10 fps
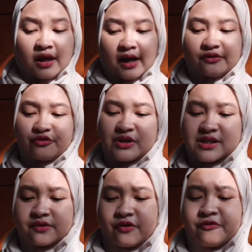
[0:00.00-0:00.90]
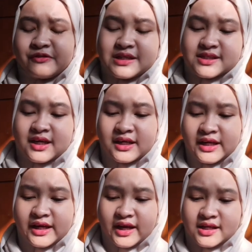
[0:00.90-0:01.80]
And the result of this
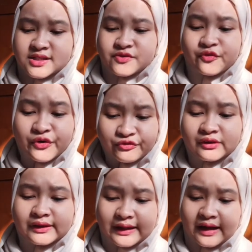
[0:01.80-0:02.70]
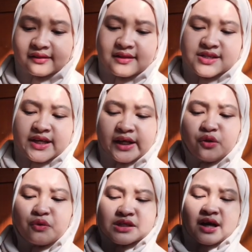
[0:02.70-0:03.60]
study is revealed that the skill
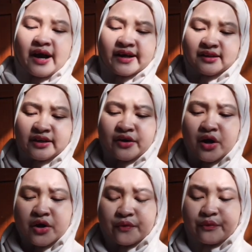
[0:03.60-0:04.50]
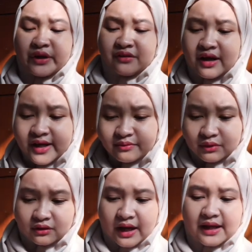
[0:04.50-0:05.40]
was highly
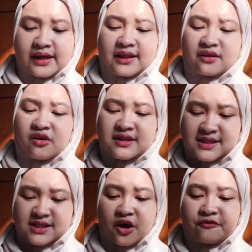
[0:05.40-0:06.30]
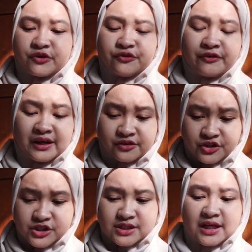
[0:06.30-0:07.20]
reliable, and it consists of two
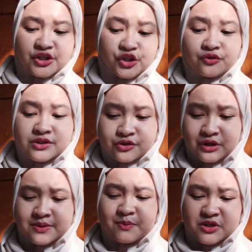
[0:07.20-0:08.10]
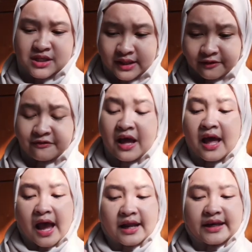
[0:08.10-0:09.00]
factors that show student positive
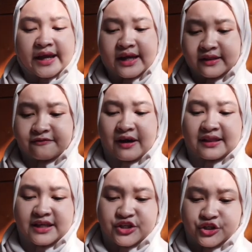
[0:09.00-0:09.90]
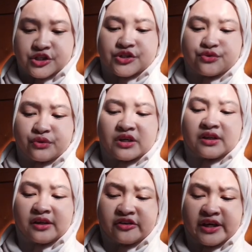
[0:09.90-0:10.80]
and negative attitudes toward
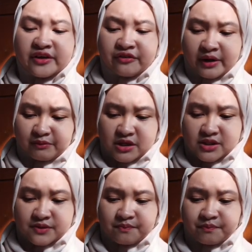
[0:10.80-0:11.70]
learning grammars.